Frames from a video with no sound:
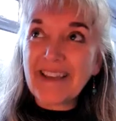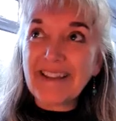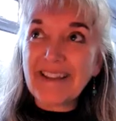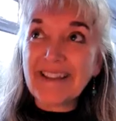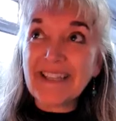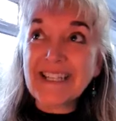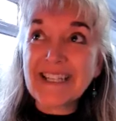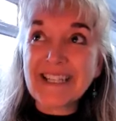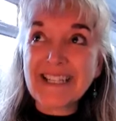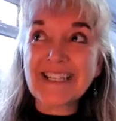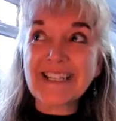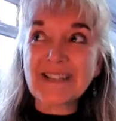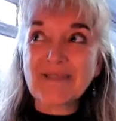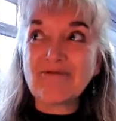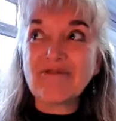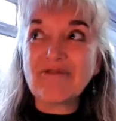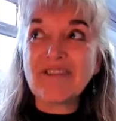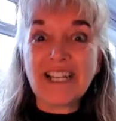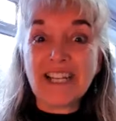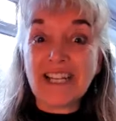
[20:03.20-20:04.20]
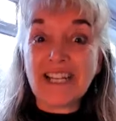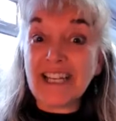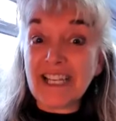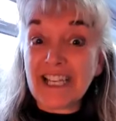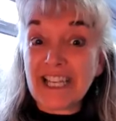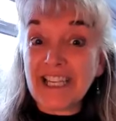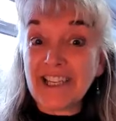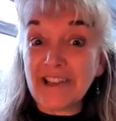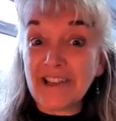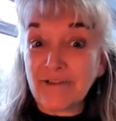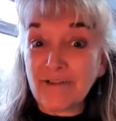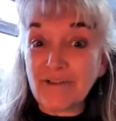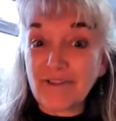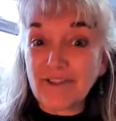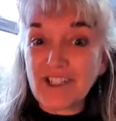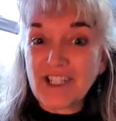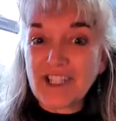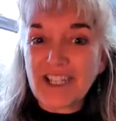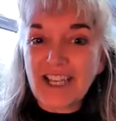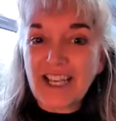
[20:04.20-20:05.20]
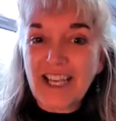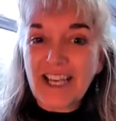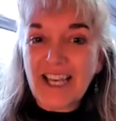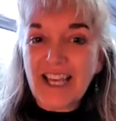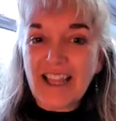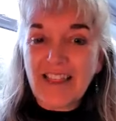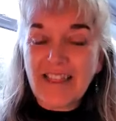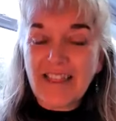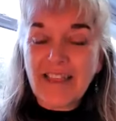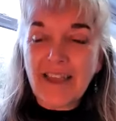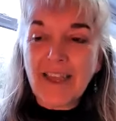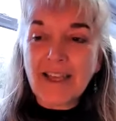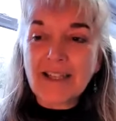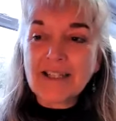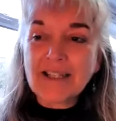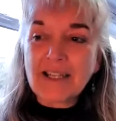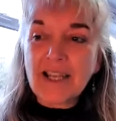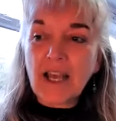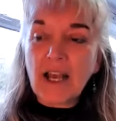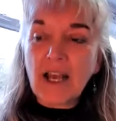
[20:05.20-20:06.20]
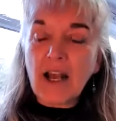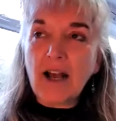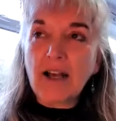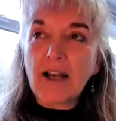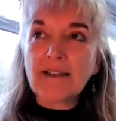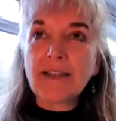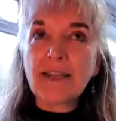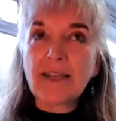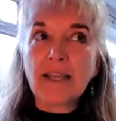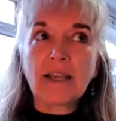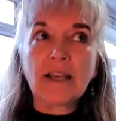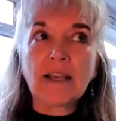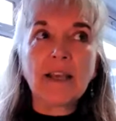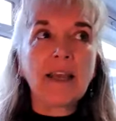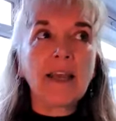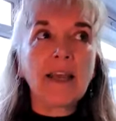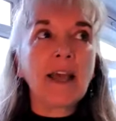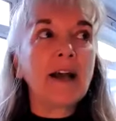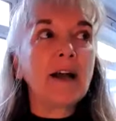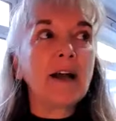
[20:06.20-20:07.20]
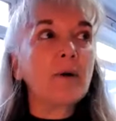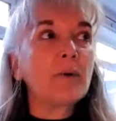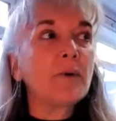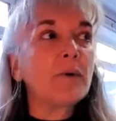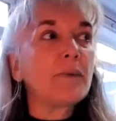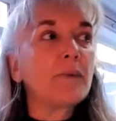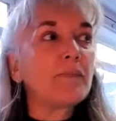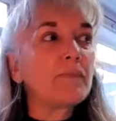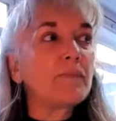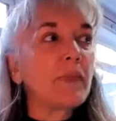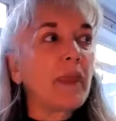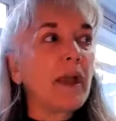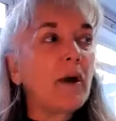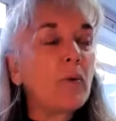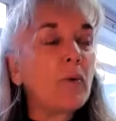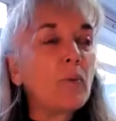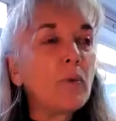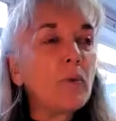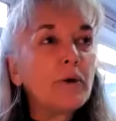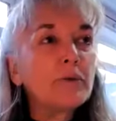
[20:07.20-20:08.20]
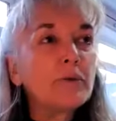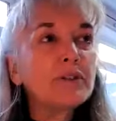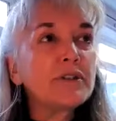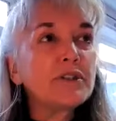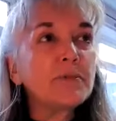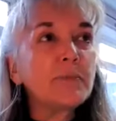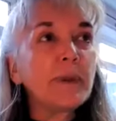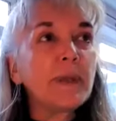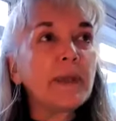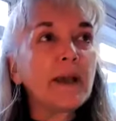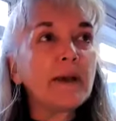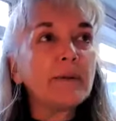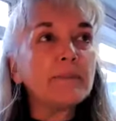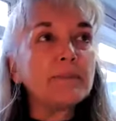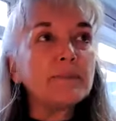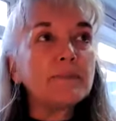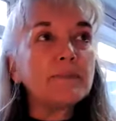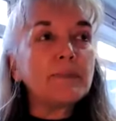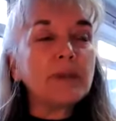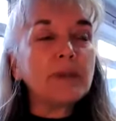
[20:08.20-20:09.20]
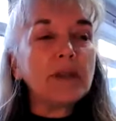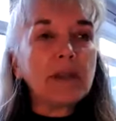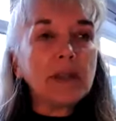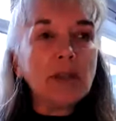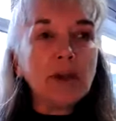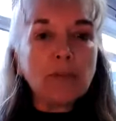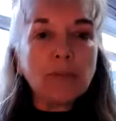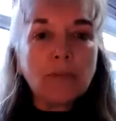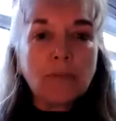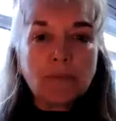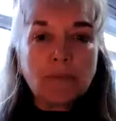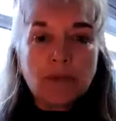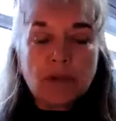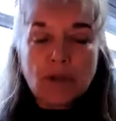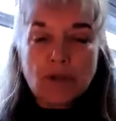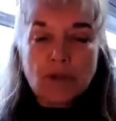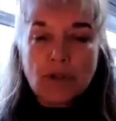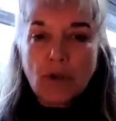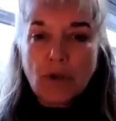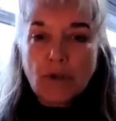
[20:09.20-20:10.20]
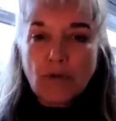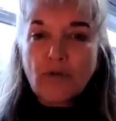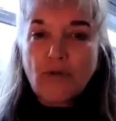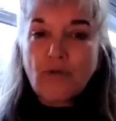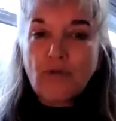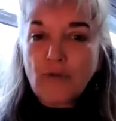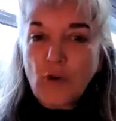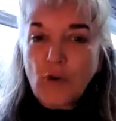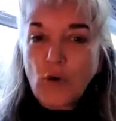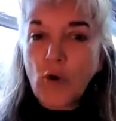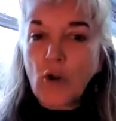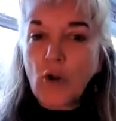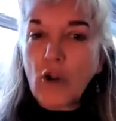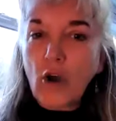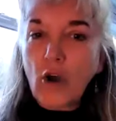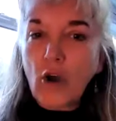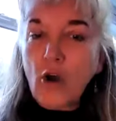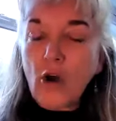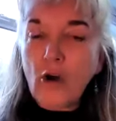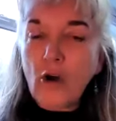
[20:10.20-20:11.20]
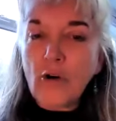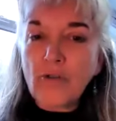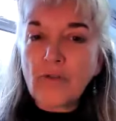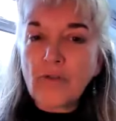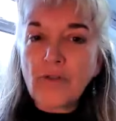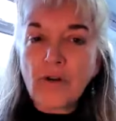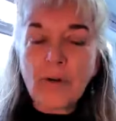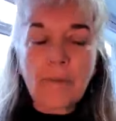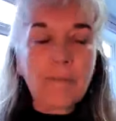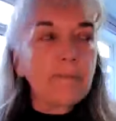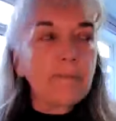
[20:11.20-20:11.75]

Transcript: this is really a gift that I think our world has become, so full of